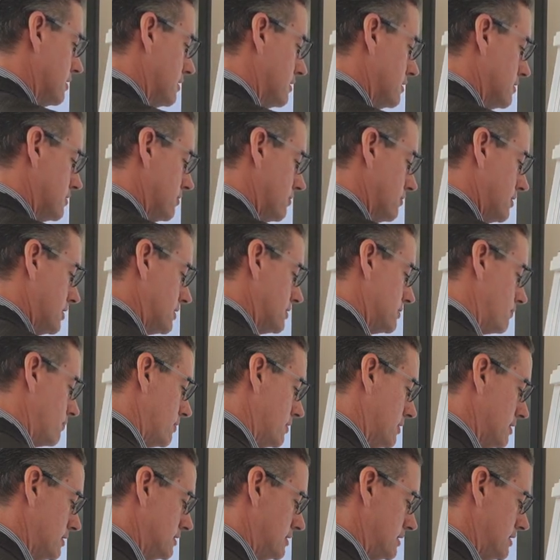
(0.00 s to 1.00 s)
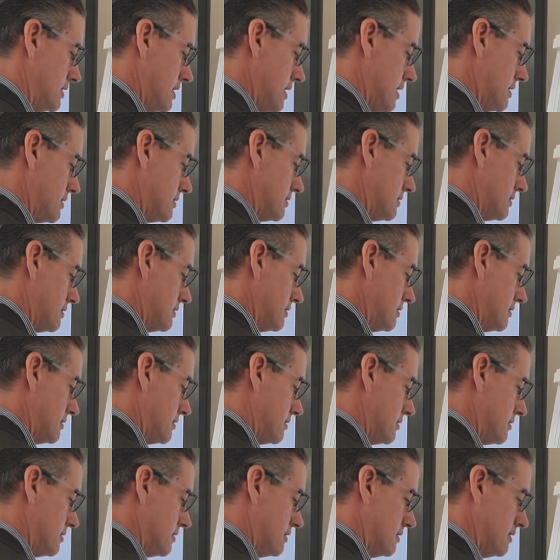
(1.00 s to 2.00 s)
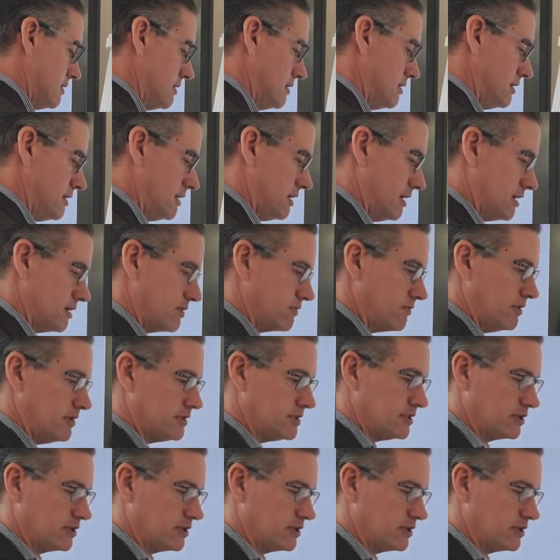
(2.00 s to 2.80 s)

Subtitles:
So this one is a yes. Increase